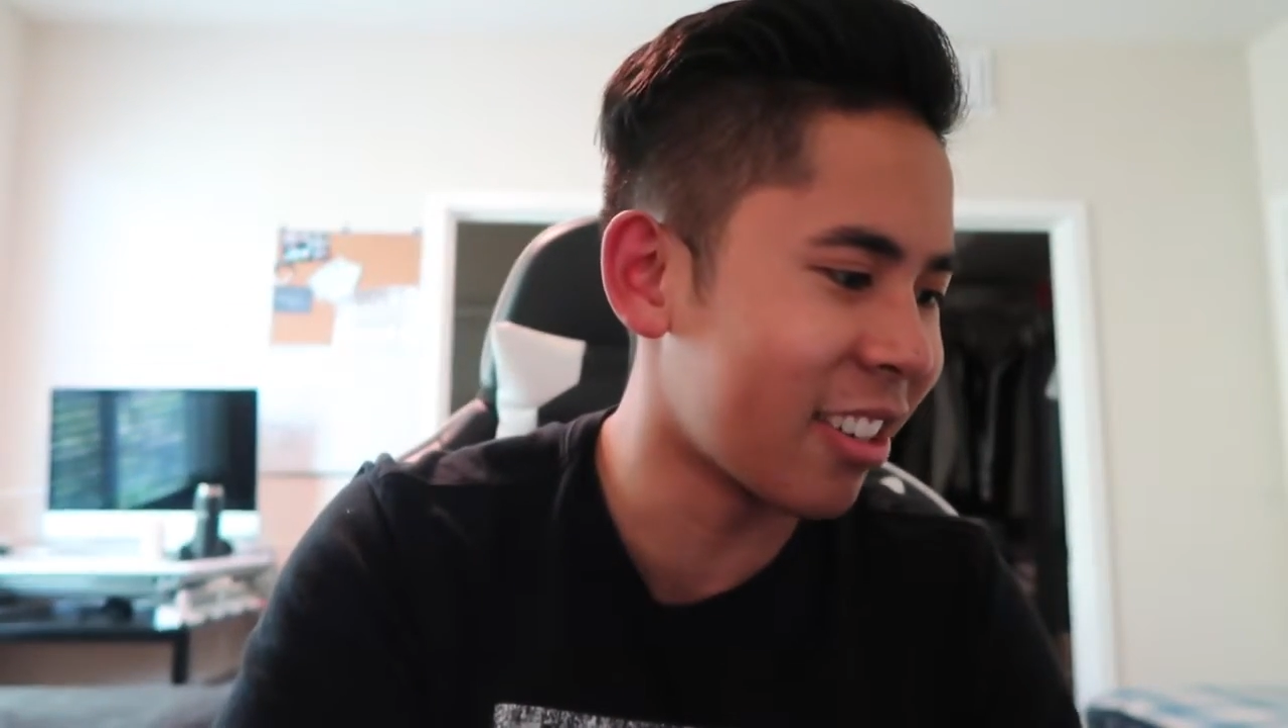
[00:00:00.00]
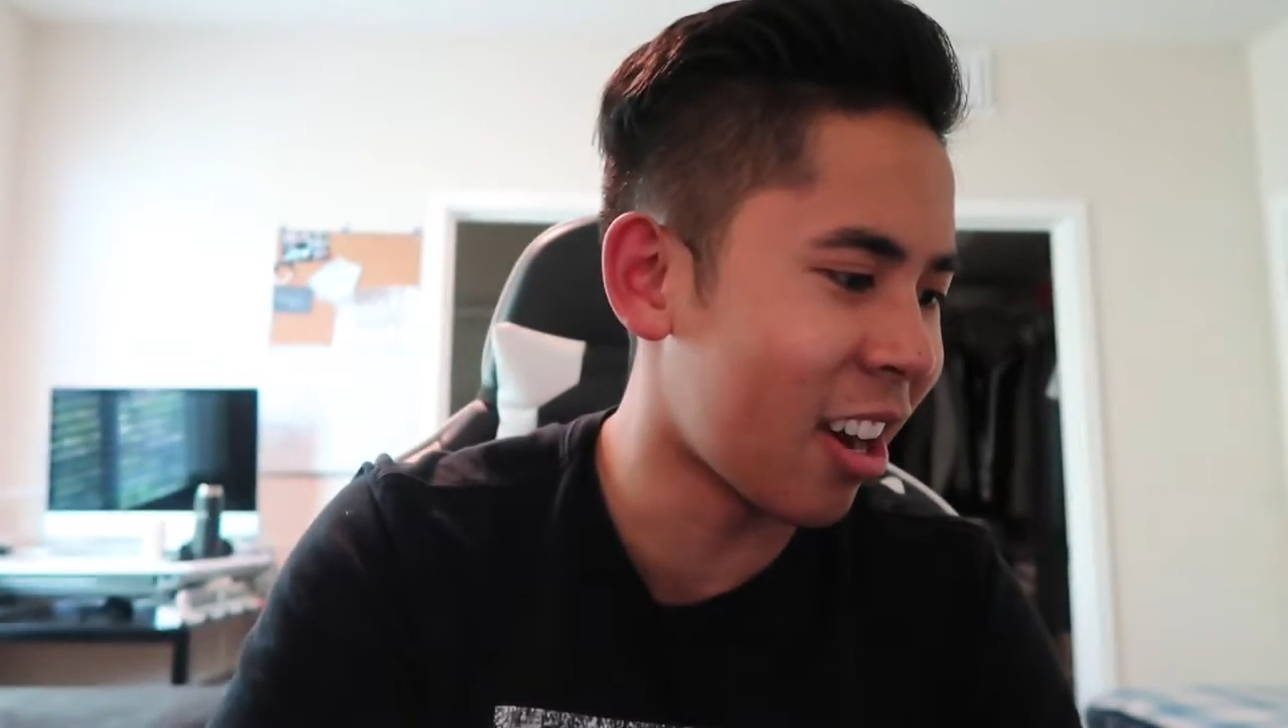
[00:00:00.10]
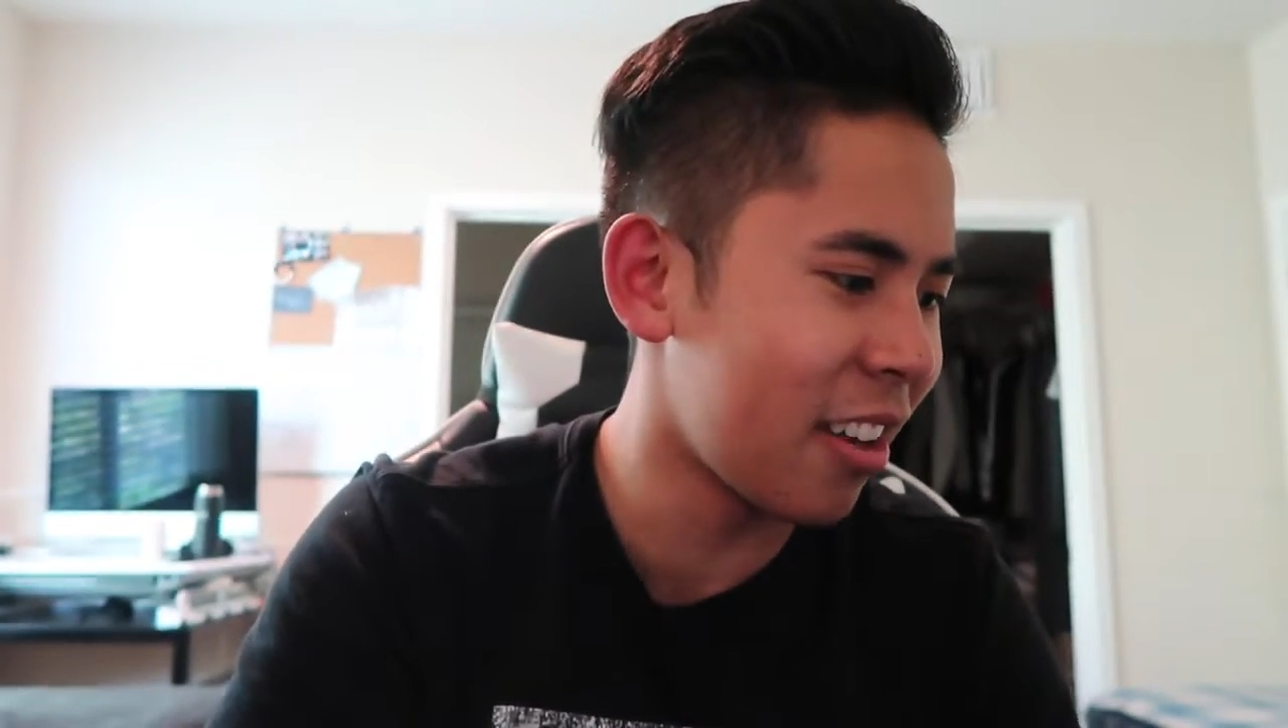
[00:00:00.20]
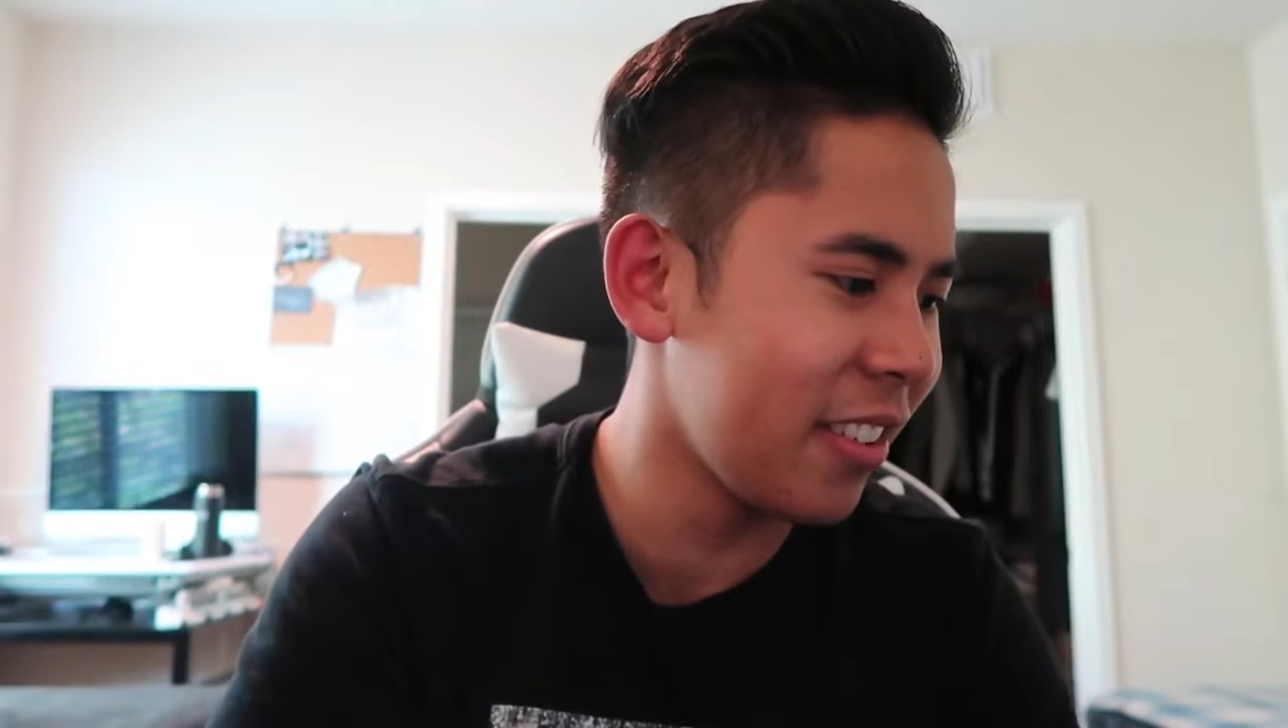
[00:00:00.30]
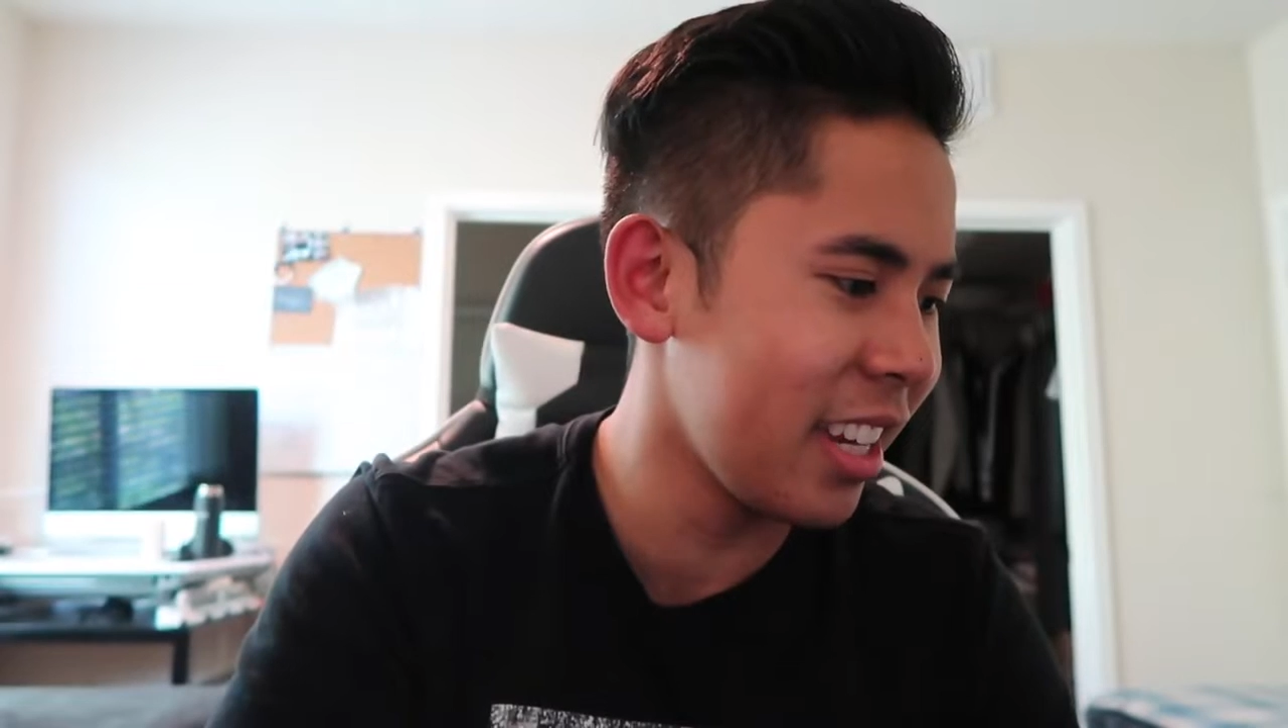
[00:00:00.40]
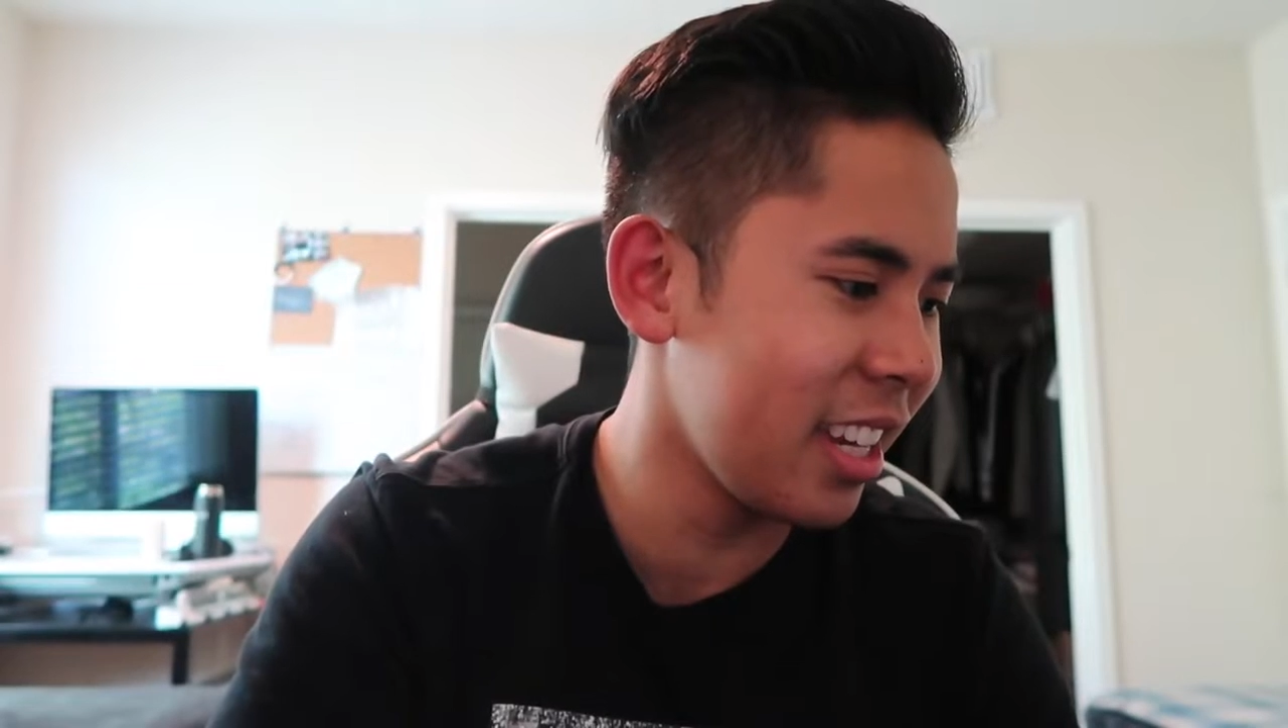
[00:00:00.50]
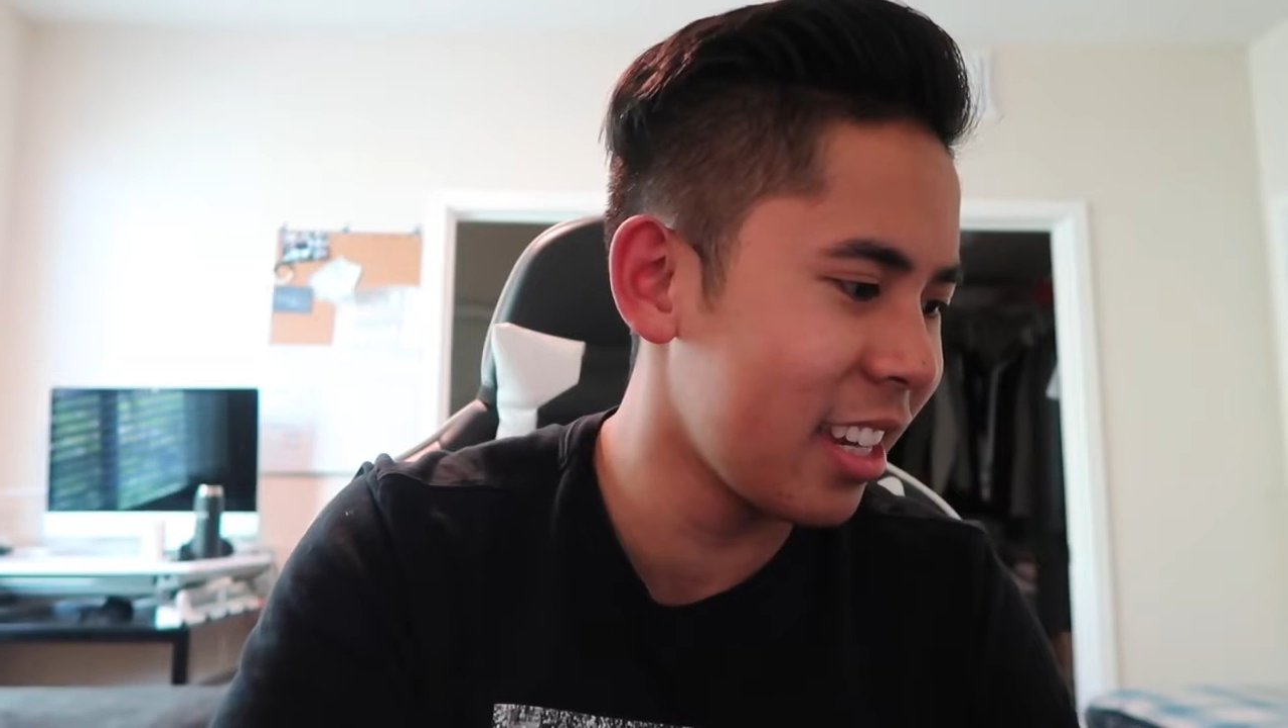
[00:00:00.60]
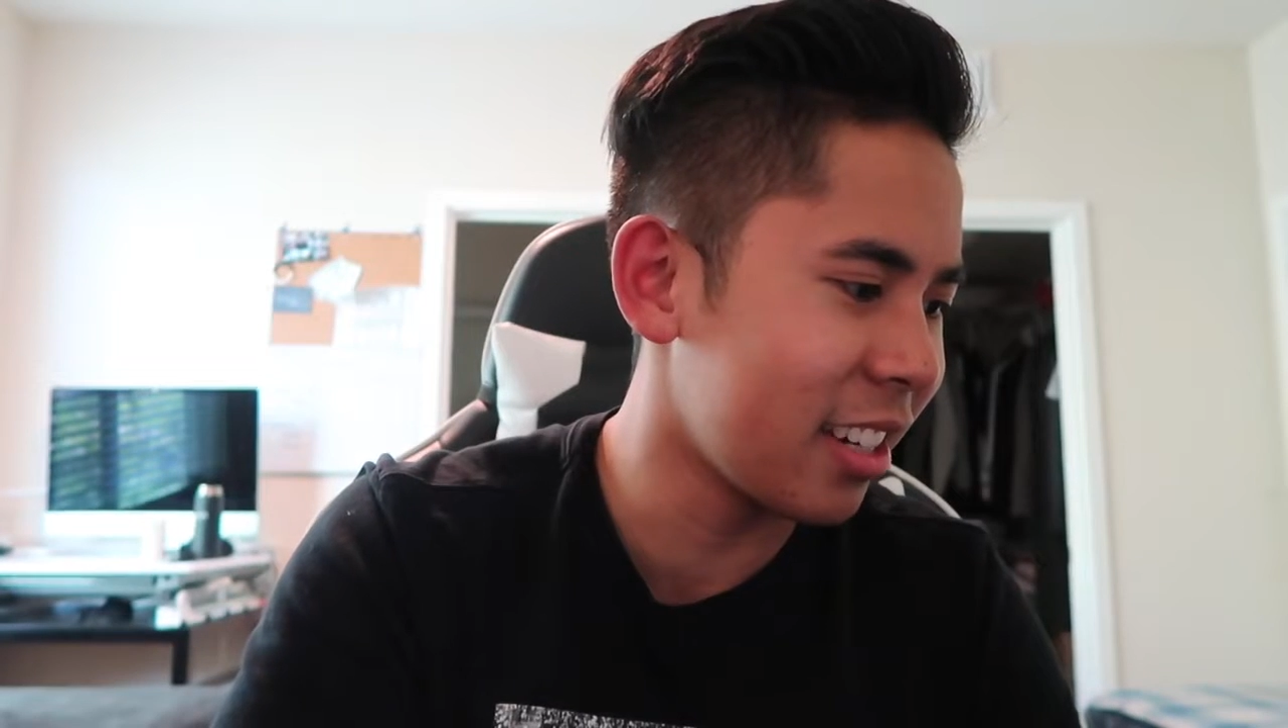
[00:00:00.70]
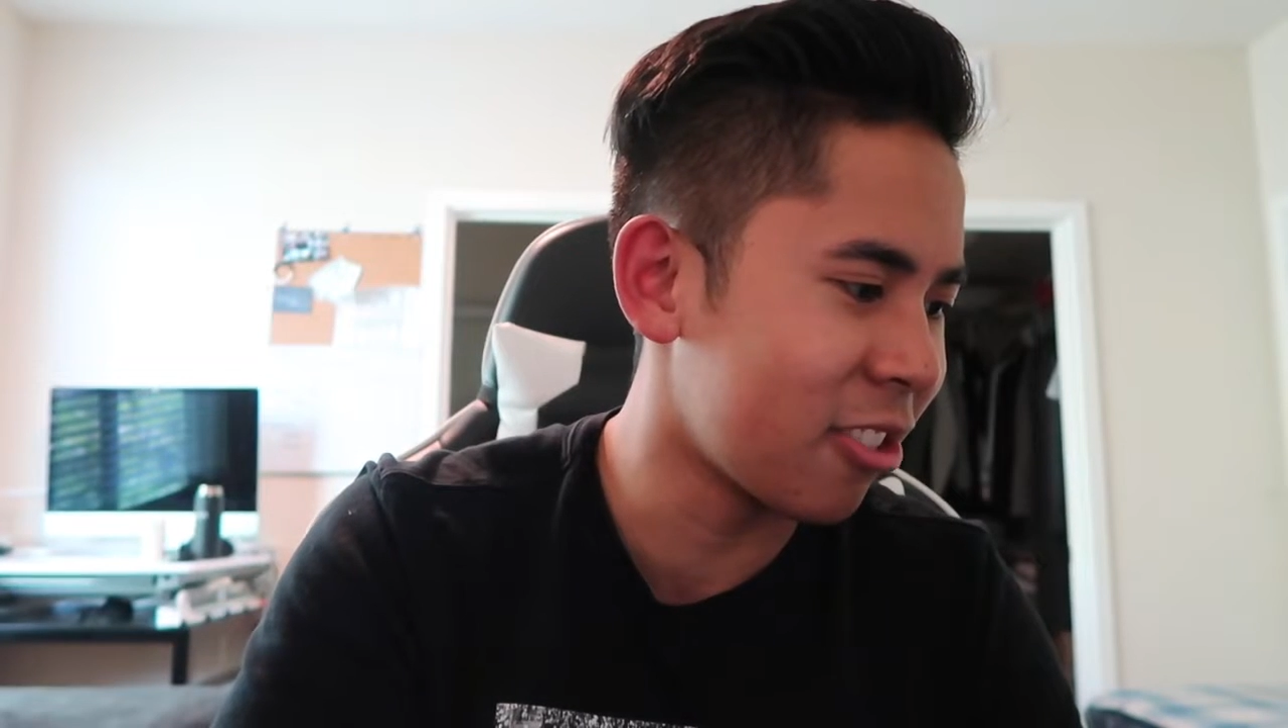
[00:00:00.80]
gravy?